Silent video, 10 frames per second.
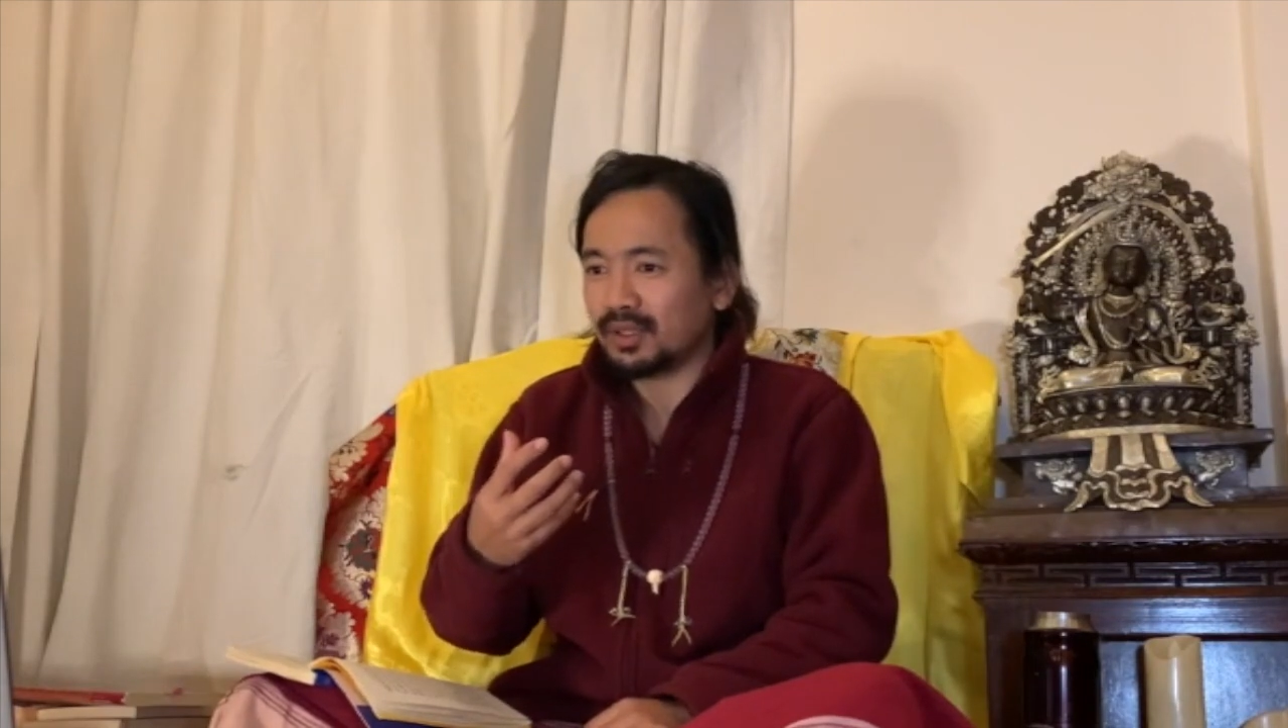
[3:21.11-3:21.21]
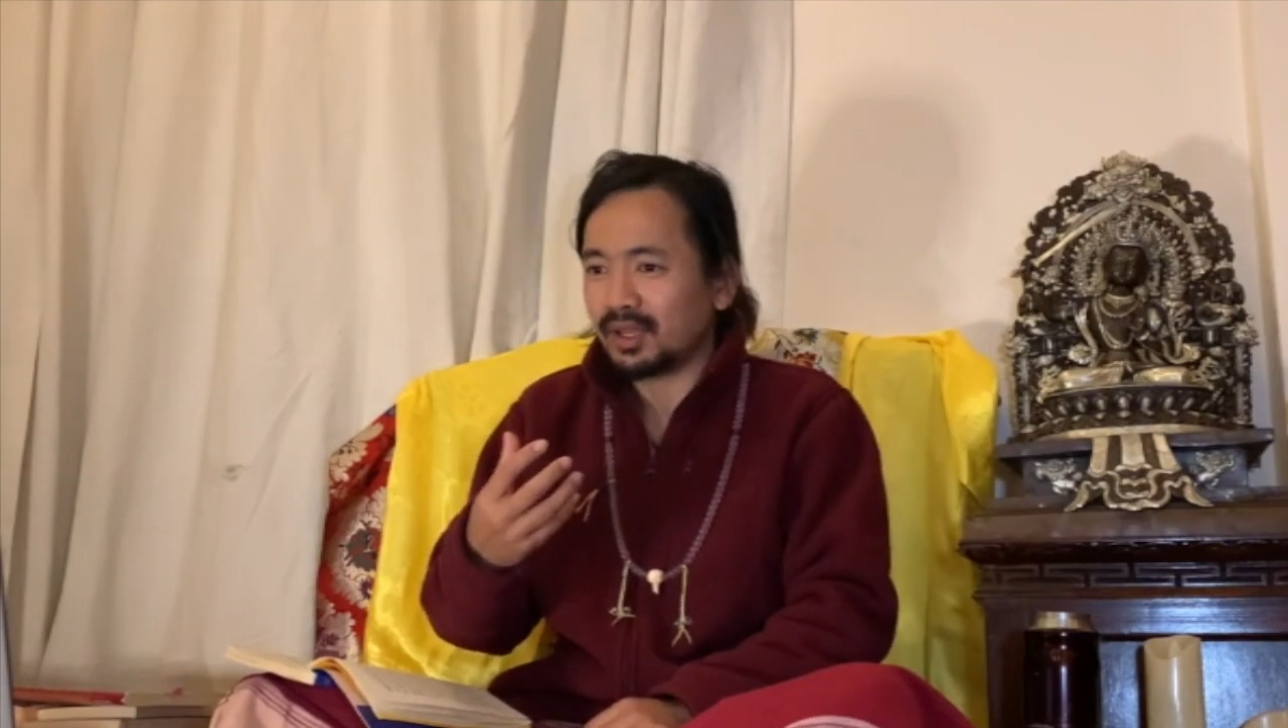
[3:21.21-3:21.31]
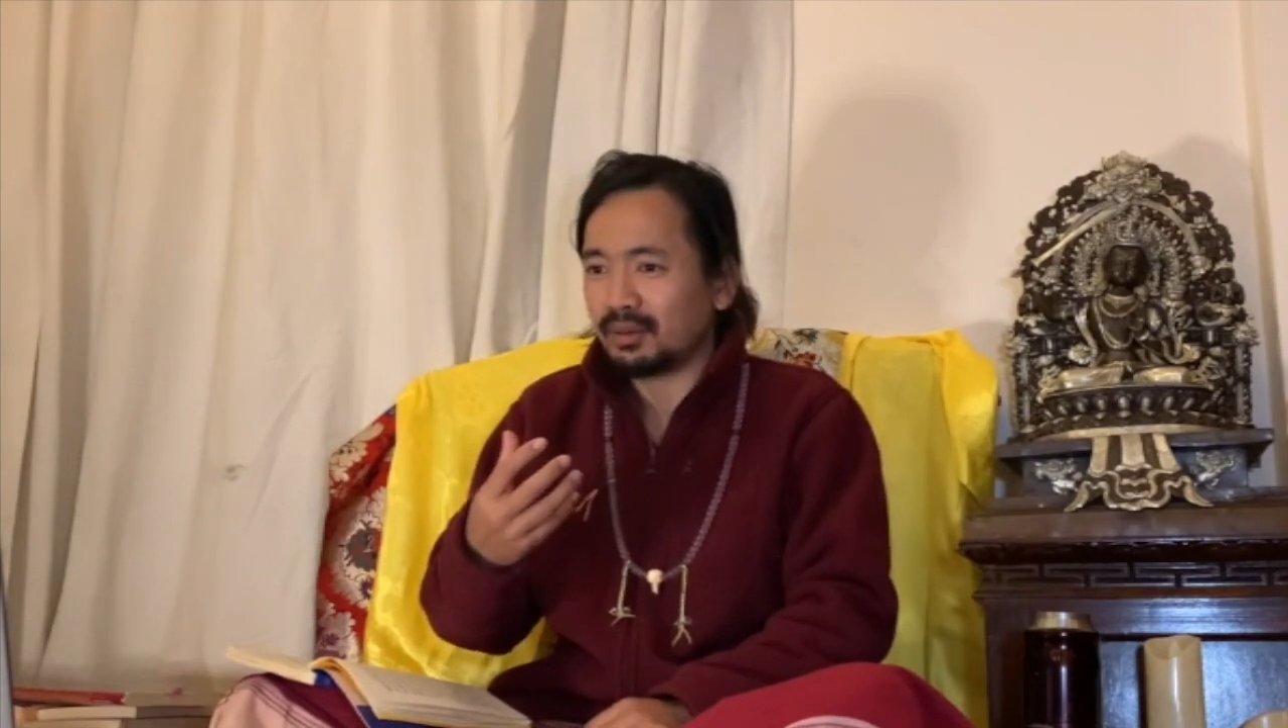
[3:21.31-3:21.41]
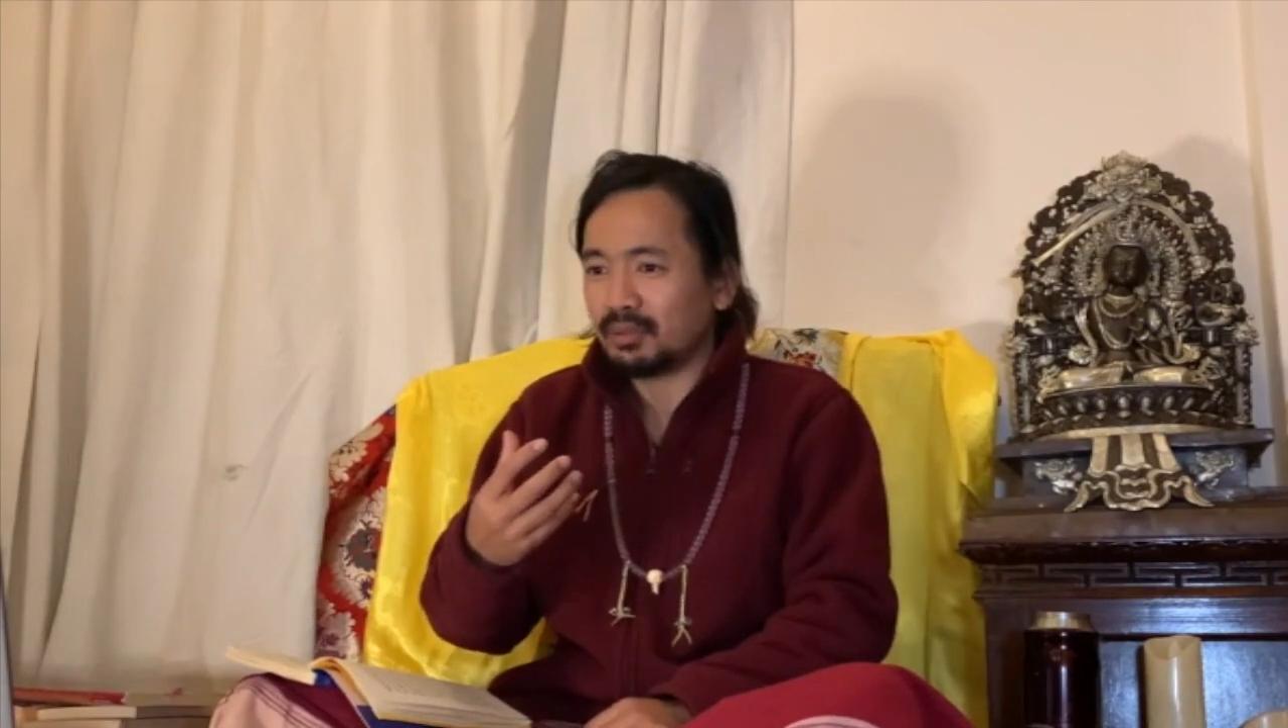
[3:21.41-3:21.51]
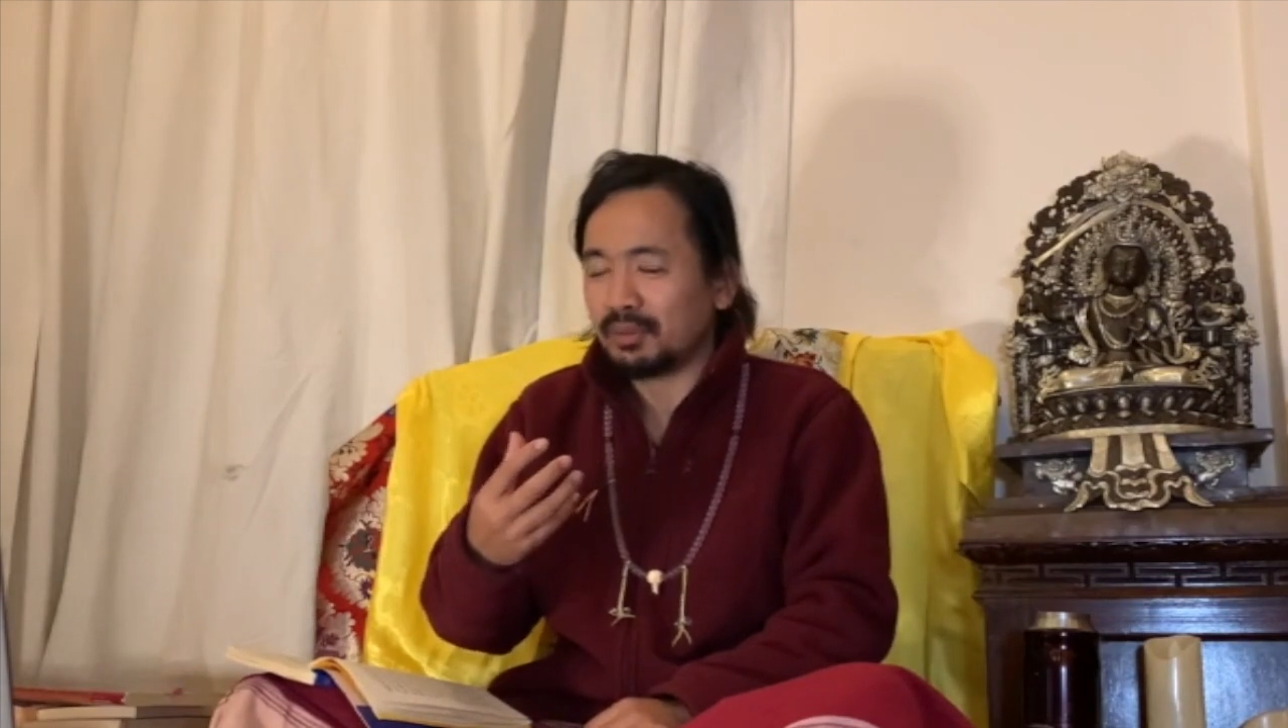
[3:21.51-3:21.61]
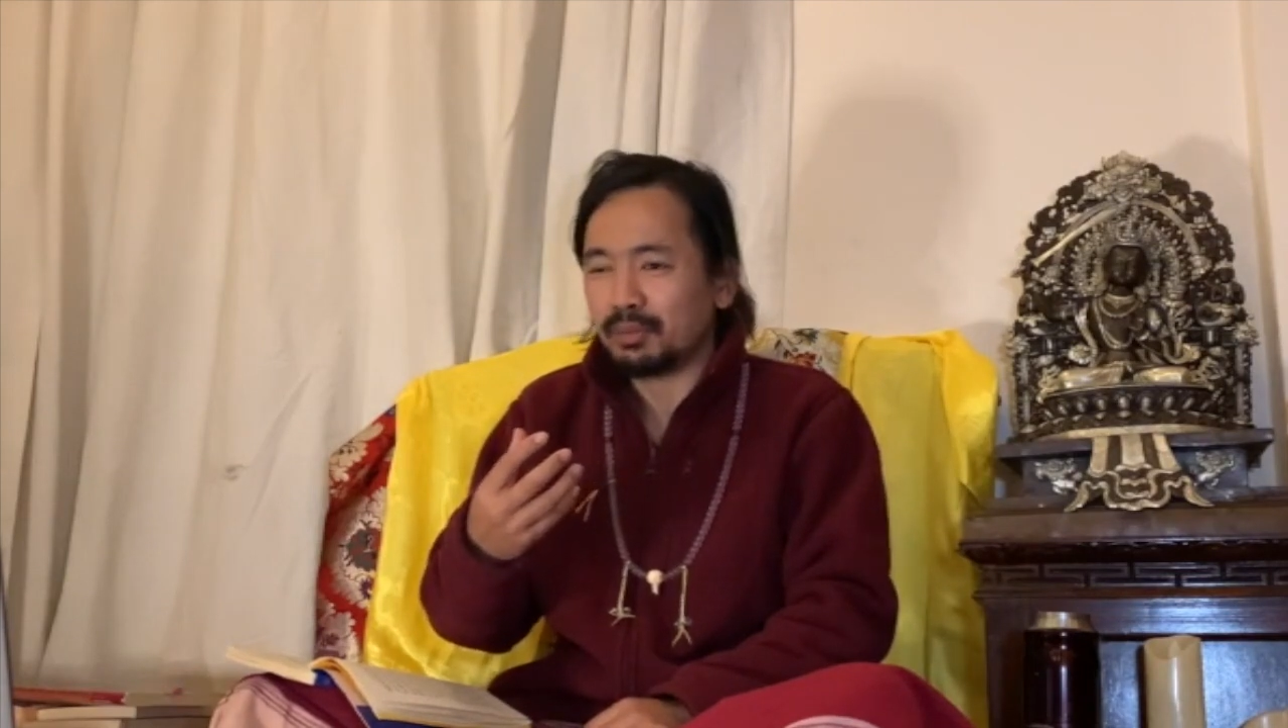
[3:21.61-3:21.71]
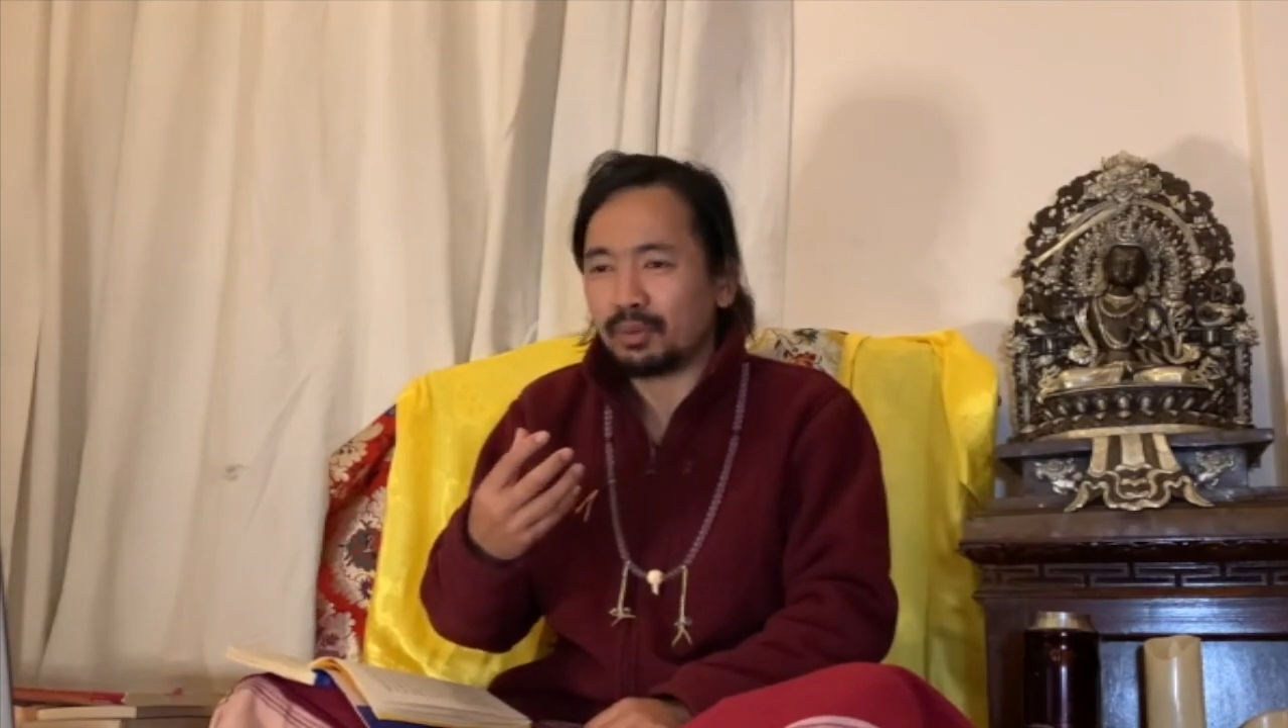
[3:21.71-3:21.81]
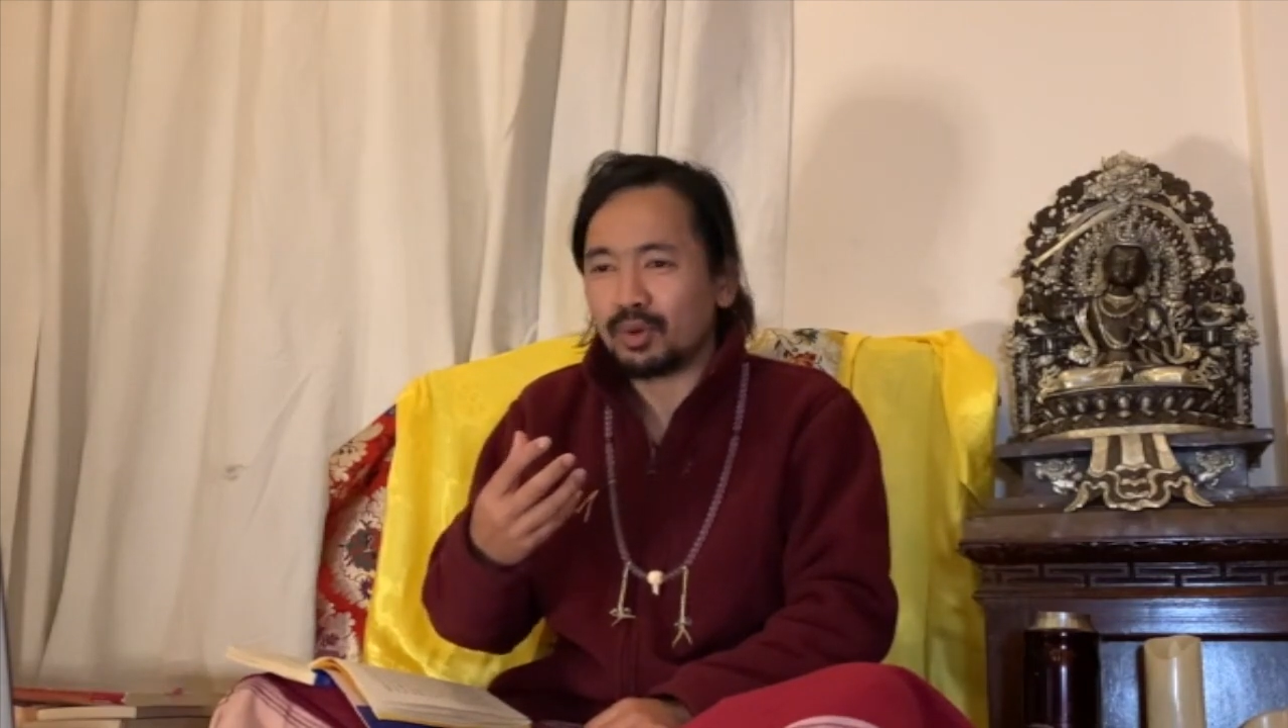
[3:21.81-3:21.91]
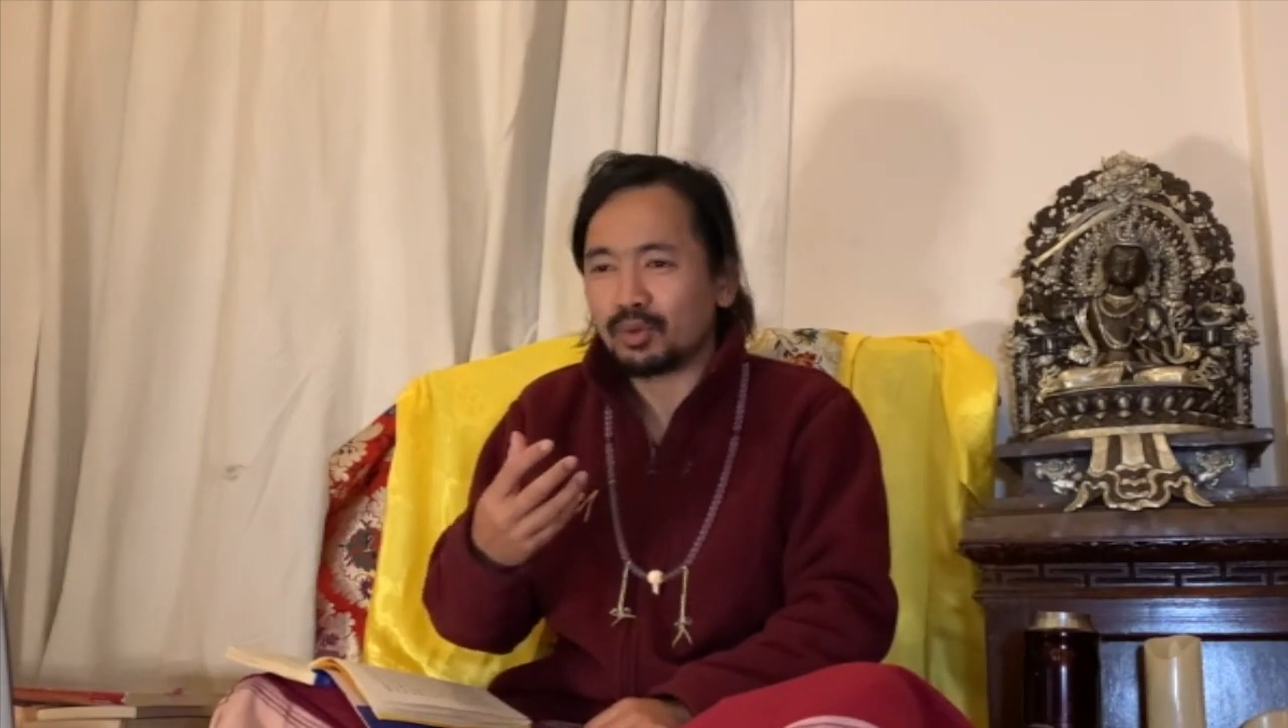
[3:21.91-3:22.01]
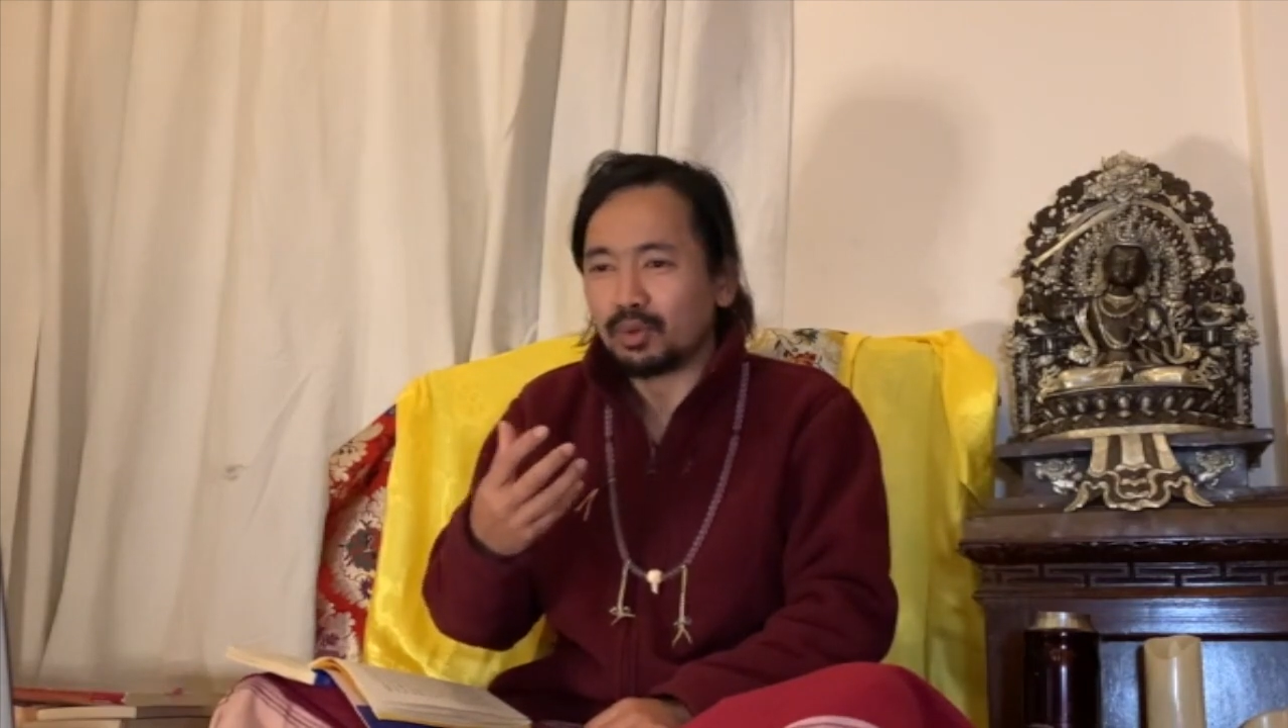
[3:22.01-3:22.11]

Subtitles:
Yeah, maybe more